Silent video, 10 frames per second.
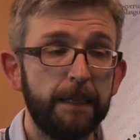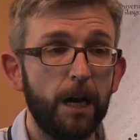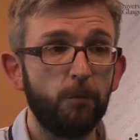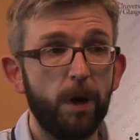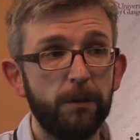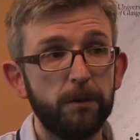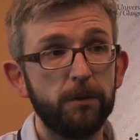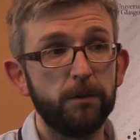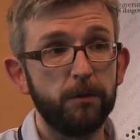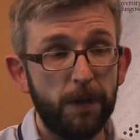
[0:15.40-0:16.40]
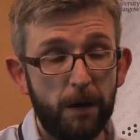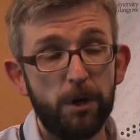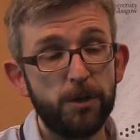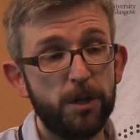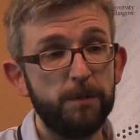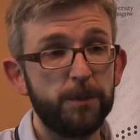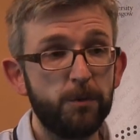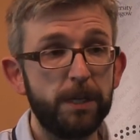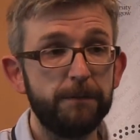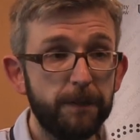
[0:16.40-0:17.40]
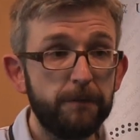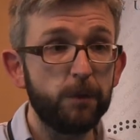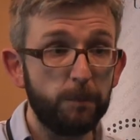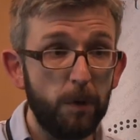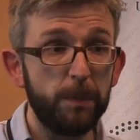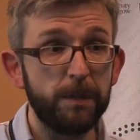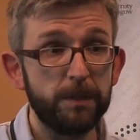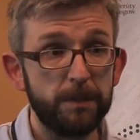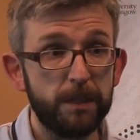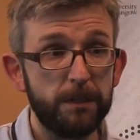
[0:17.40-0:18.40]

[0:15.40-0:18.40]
and whether that regime is really fit for purpose